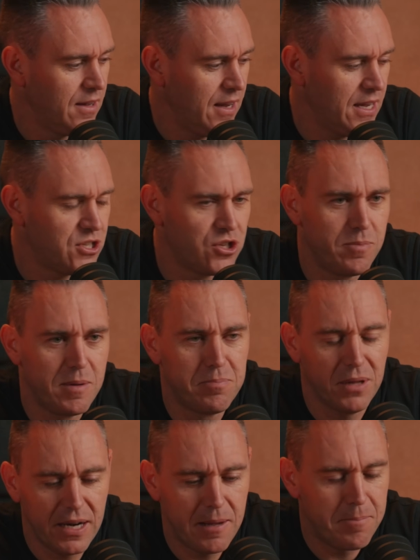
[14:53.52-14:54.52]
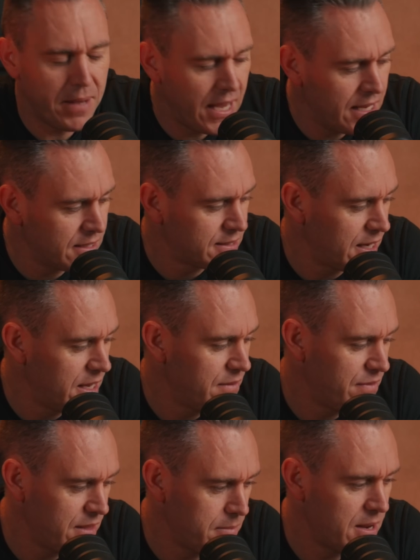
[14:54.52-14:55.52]
It should be bloody banned, I tell you,
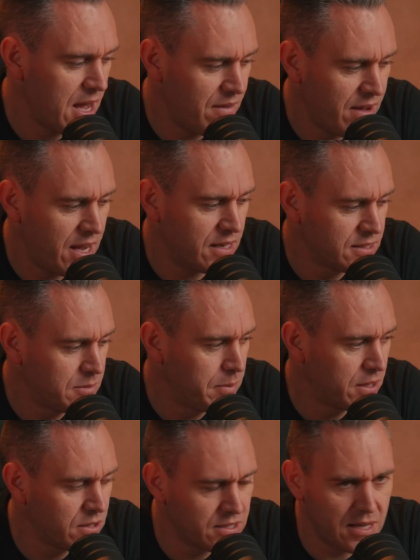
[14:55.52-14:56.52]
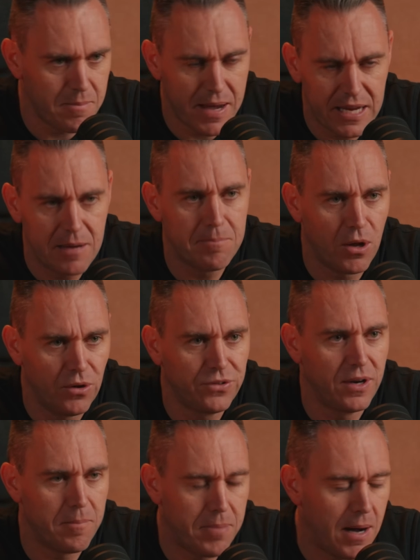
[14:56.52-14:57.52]
for them to have houses because they're making
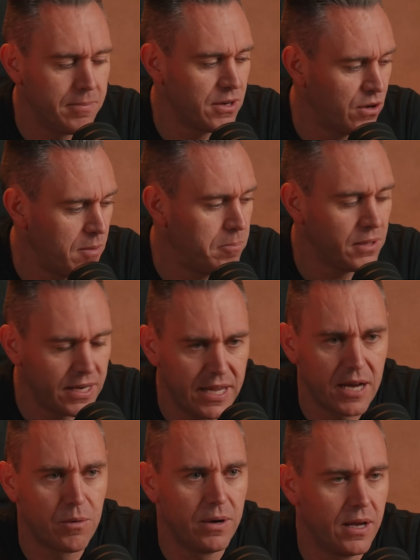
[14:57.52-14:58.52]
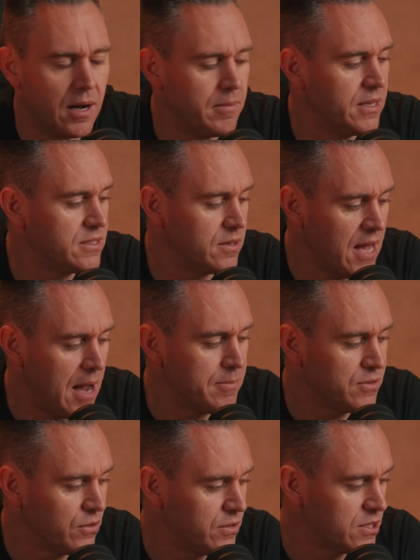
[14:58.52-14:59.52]
policy to pump their own bloody equity up. It's an
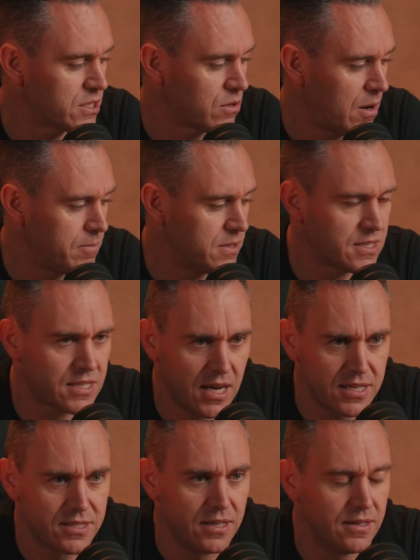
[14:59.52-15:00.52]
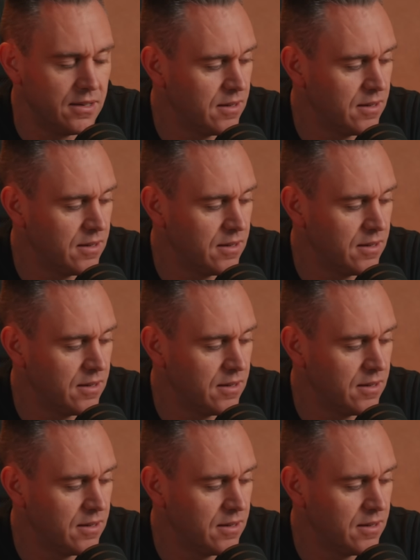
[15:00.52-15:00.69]
absolute, I'm disgusted.